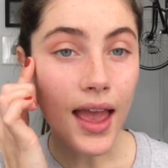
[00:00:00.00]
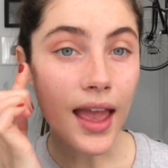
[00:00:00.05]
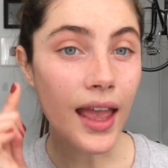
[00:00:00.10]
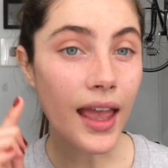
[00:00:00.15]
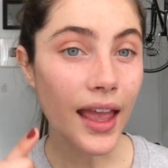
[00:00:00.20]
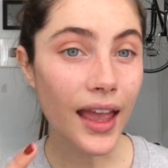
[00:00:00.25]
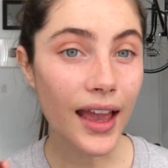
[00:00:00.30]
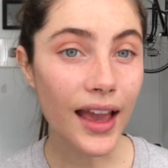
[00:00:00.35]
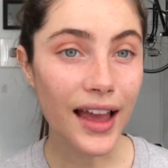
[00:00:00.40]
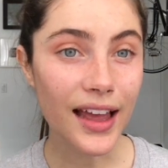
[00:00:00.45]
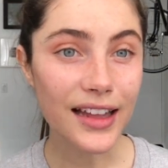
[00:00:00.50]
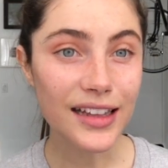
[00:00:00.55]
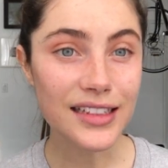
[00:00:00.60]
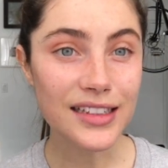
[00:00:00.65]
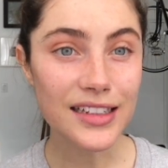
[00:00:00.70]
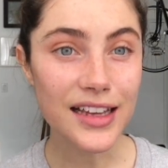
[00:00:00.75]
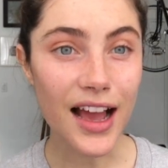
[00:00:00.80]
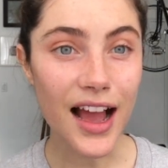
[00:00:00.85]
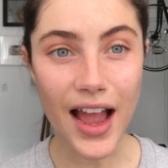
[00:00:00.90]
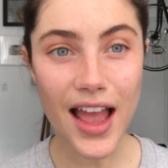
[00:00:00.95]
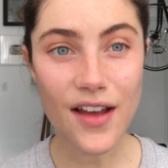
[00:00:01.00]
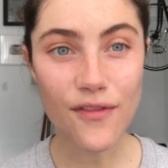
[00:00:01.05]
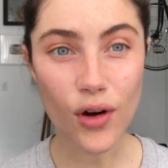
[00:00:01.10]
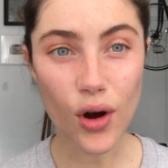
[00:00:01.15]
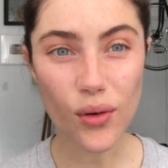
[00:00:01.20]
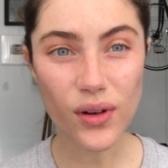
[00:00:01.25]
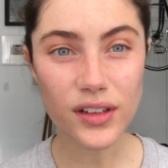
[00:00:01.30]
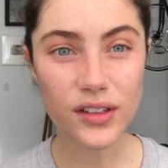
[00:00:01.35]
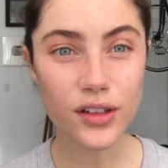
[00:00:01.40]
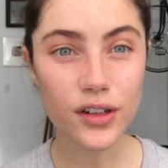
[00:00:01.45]
And I have
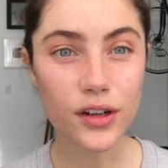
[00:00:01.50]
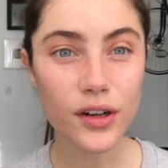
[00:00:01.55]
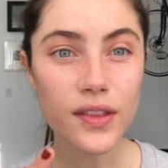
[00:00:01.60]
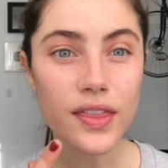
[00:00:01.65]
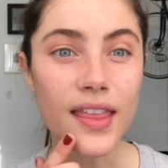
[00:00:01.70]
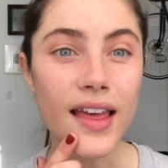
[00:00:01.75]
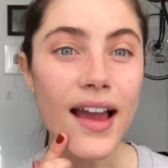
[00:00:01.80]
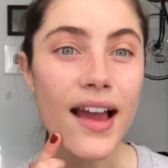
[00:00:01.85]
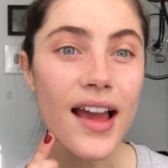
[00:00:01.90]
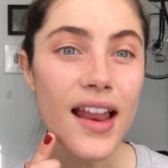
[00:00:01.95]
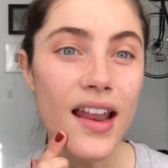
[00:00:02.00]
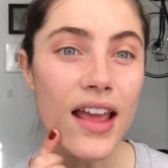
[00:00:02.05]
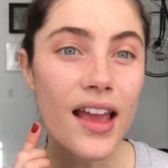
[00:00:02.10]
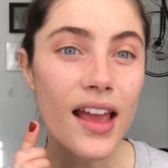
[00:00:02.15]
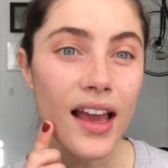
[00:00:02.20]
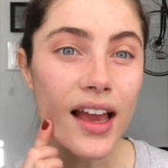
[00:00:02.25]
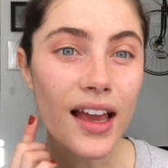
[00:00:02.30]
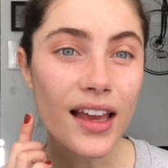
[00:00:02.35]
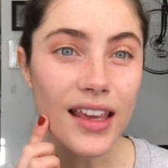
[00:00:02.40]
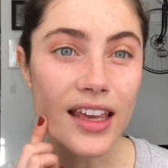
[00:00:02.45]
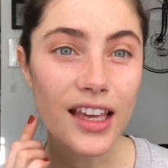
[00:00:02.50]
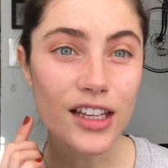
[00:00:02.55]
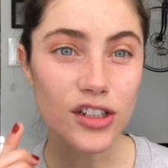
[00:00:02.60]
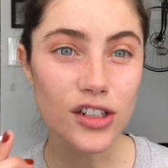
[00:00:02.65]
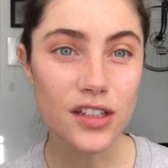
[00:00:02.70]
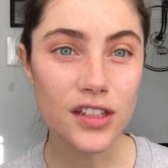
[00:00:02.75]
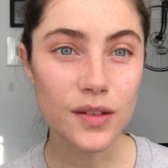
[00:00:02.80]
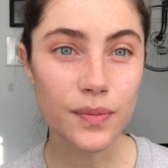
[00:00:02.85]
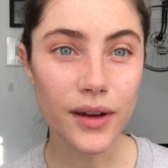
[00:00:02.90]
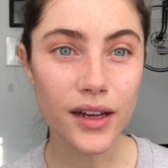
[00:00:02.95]
always heard that a
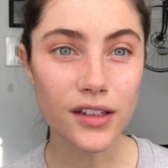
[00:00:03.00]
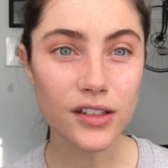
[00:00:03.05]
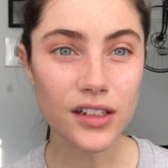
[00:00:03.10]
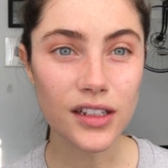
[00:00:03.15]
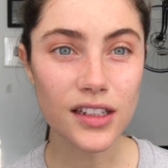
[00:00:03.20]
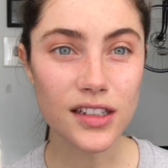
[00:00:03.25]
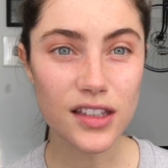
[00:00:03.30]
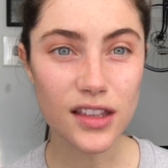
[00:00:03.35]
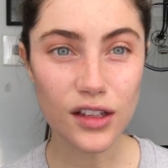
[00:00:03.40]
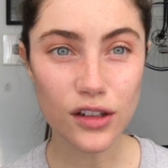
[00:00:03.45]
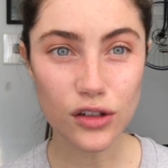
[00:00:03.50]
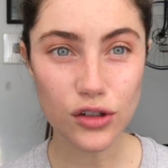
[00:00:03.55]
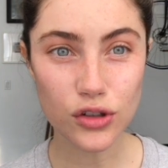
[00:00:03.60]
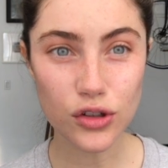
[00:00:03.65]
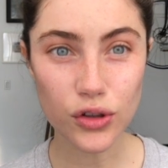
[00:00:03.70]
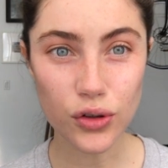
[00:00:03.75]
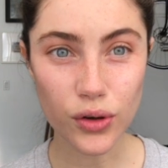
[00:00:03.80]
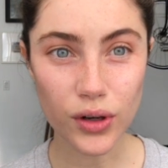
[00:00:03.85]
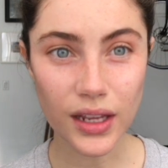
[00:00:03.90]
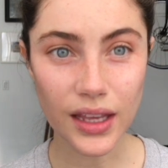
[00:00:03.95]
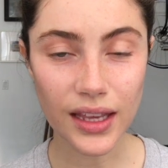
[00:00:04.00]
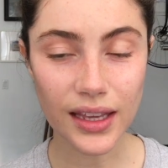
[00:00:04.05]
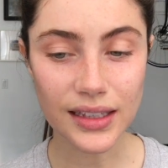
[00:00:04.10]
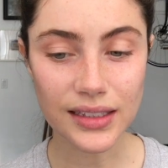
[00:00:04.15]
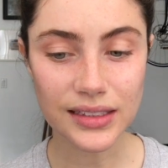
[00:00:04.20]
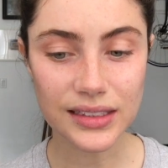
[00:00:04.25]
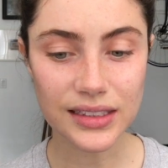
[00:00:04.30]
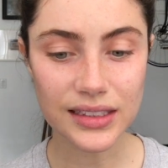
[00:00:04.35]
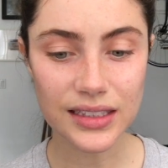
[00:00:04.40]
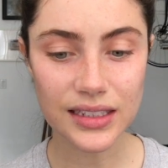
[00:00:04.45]
kitchen sponge is the
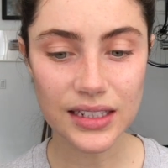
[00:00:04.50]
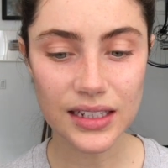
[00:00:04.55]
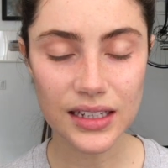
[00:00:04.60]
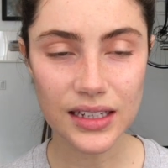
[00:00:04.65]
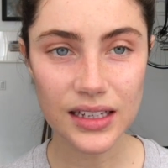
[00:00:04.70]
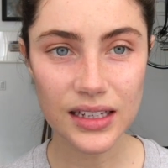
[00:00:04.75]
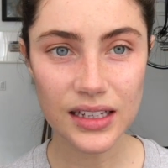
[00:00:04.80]
dirtiest